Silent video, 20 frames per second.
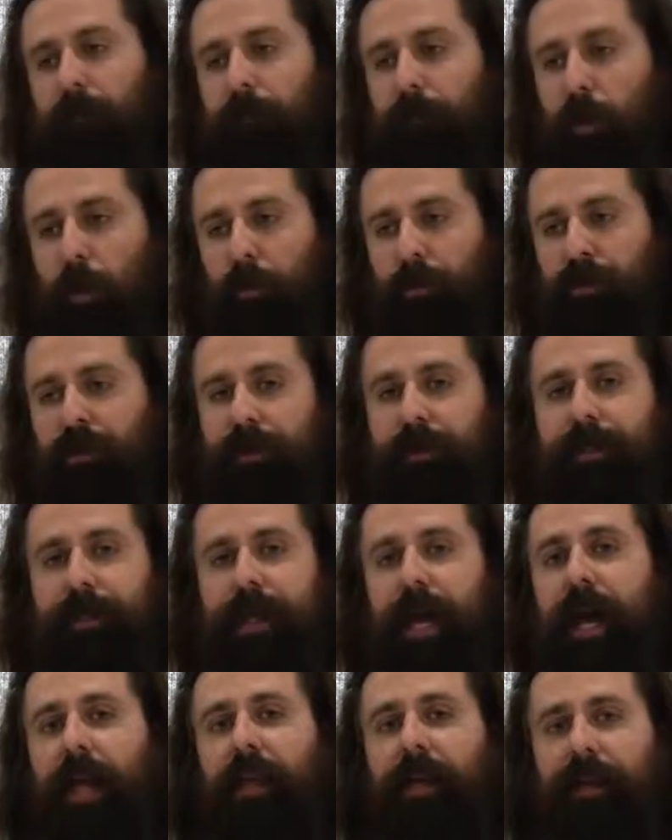most
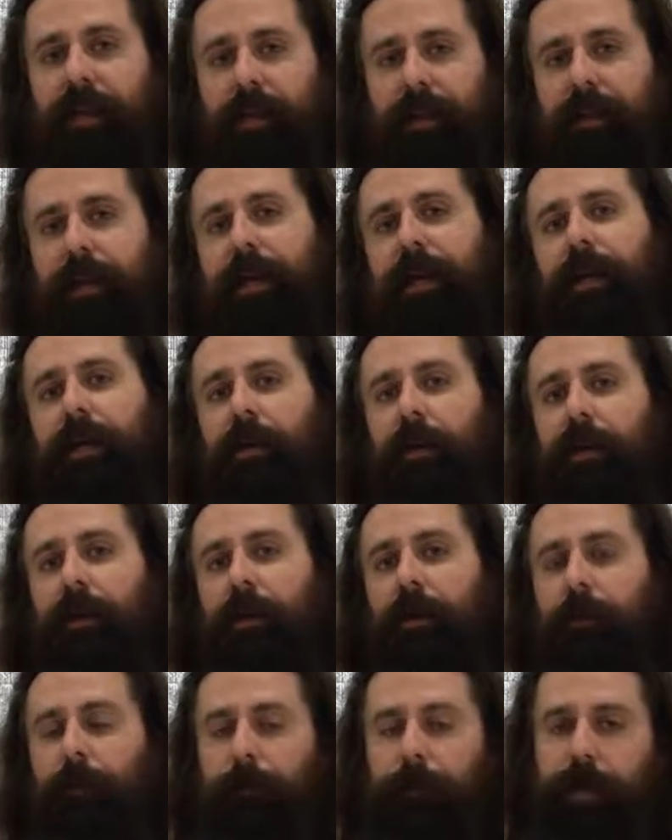telling thing
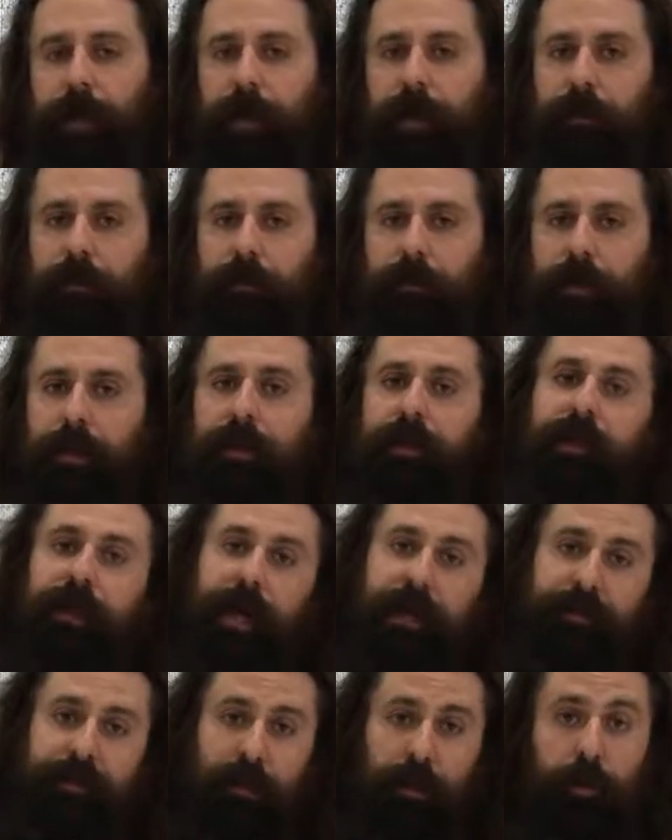that
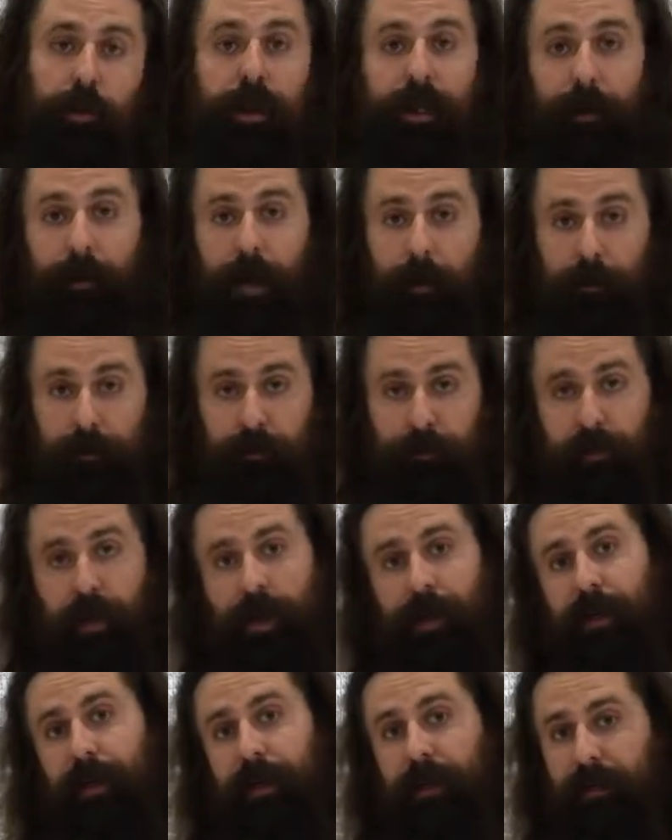indicates that you're getting a baffle
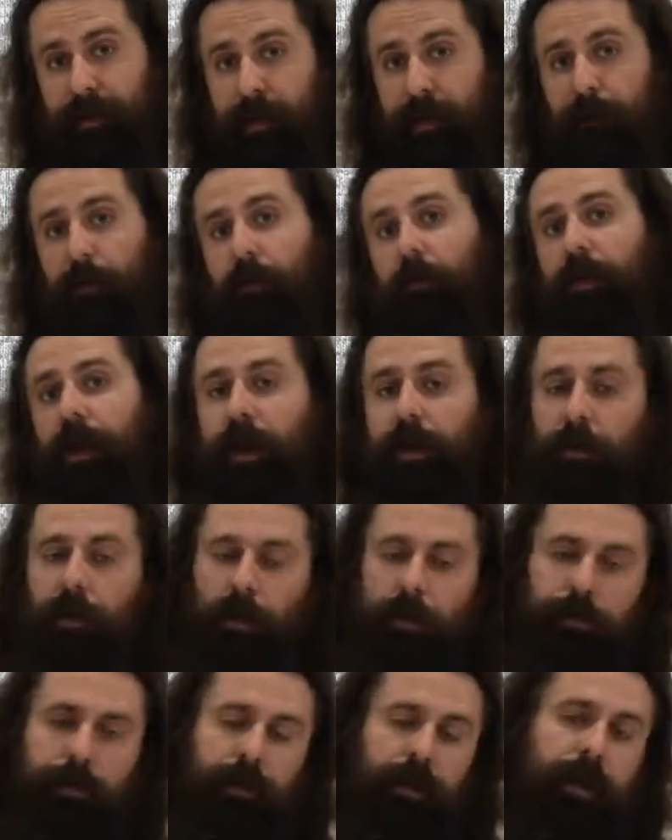strike is if you've got your
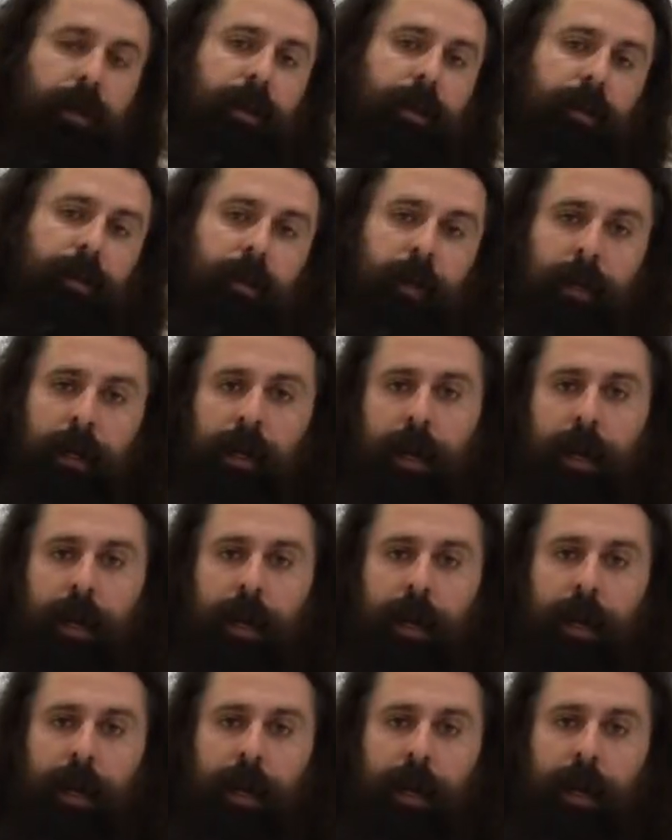host gun